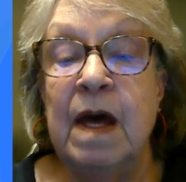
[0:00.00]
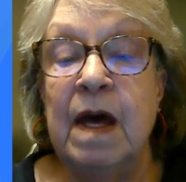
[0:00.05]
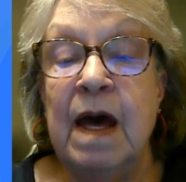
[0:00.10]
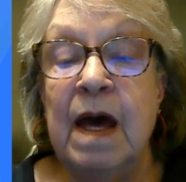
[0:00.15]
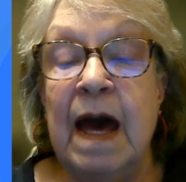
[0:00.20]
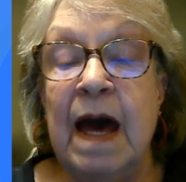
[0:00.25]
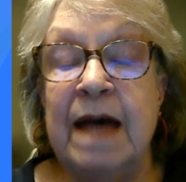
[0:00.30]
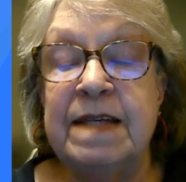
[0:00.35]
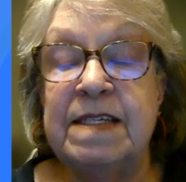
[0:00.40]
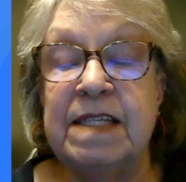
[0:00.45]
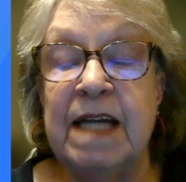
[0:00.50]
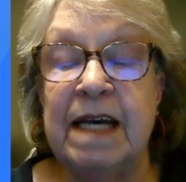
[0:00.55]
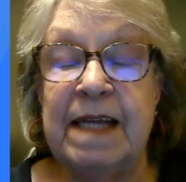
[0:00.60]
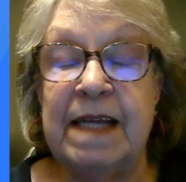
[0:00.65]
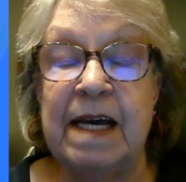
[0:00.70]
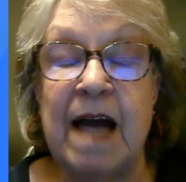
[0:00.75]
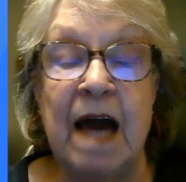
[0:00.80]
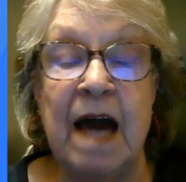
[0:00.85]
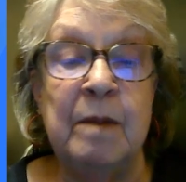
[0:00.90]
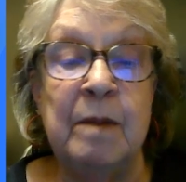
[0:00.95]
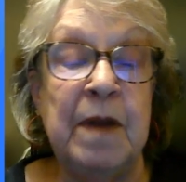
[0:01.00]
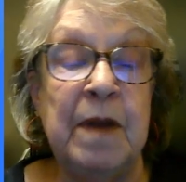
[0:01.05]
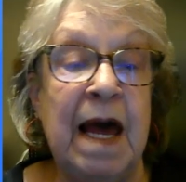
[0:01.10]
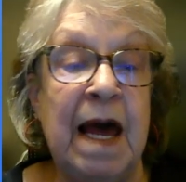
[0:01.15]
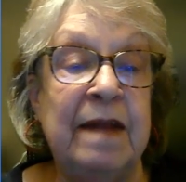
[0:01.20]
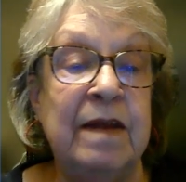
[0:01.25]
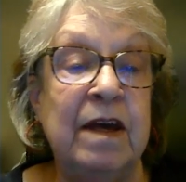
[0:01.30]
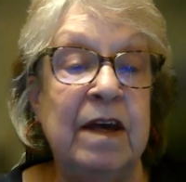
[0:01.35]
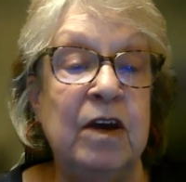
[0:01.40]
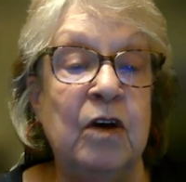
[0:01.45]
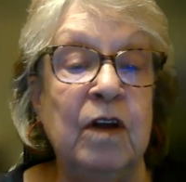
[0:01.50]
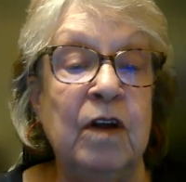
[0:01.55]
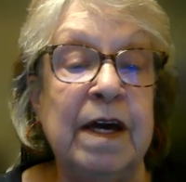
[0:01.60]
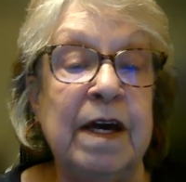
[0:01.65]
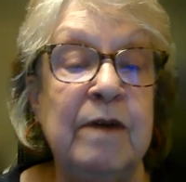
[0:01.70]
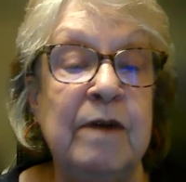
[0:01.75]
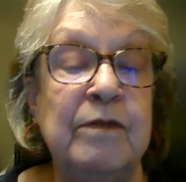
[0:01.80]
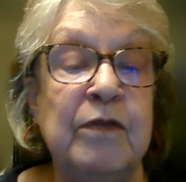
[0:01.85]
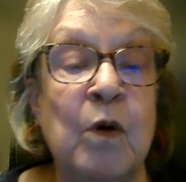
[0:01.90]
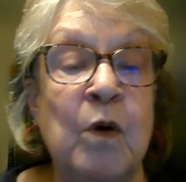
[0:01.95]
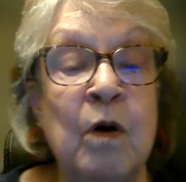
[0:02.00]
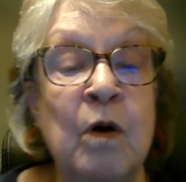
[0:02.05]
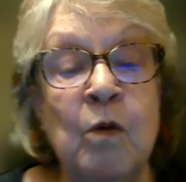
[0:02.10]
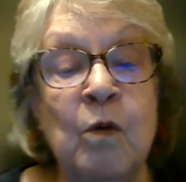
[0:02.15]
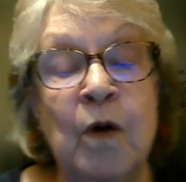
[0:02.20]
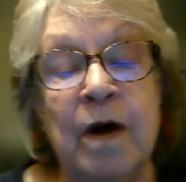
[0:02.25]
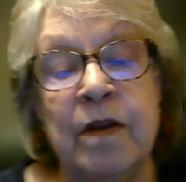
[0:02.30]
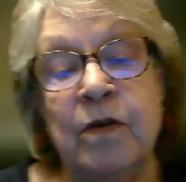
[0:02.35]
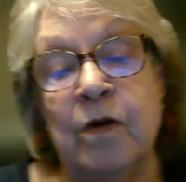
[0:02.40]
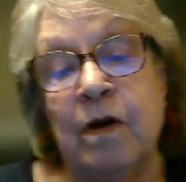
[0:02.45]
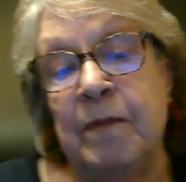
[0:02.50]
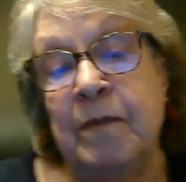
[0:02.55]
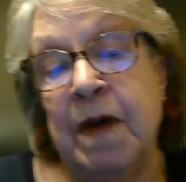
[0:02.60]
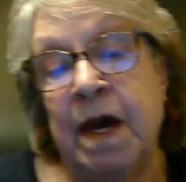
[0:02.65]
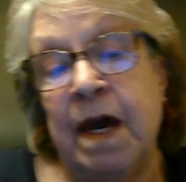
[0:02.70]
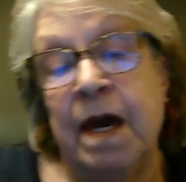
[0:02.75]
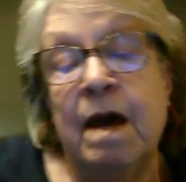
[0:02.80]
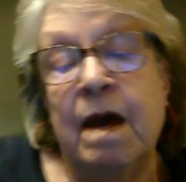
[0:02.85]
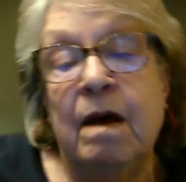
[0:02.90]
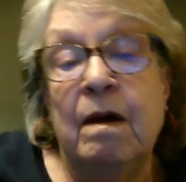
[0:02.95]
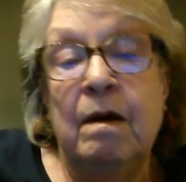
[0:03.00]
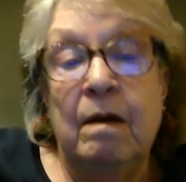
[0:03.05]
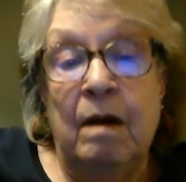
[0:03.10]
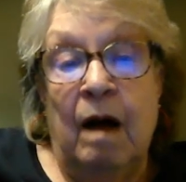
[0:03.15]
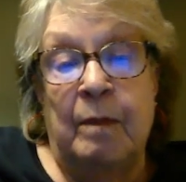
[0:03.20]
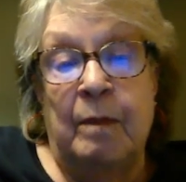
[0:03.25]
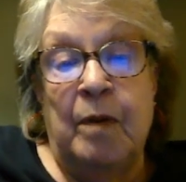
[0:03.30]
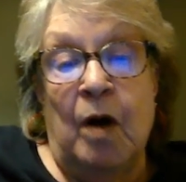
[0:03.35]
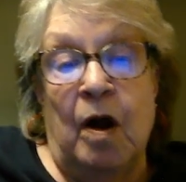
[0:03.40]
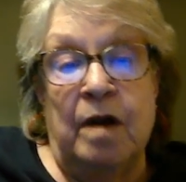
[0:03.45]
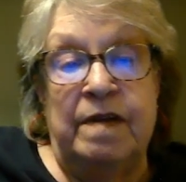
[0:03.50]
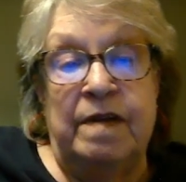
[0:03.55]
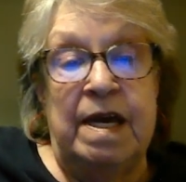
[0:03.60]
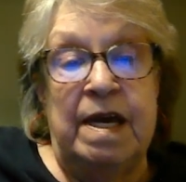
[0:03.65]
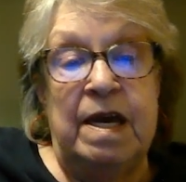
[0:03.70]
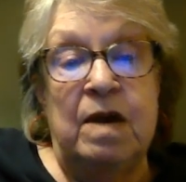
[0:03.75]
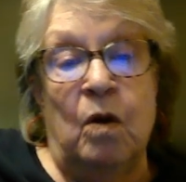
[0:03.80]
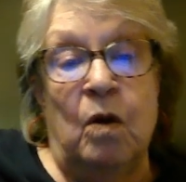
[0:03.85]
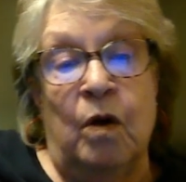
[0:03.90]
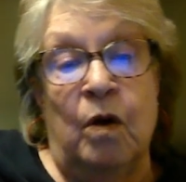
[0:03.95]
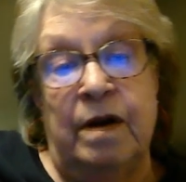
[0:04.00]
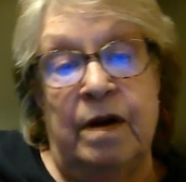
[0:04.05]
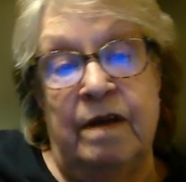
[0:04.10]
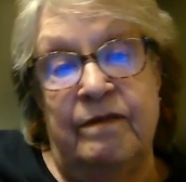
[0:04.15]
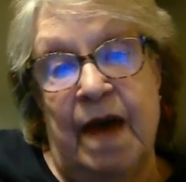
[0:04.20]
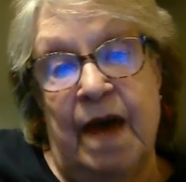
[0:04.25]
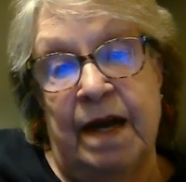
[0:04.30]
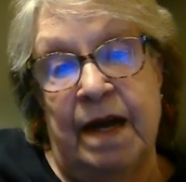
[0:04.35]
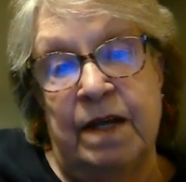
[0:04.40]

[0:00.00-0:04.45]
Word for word: kind of plan that you're looking for, whether it be a Part D or an Advantage plan.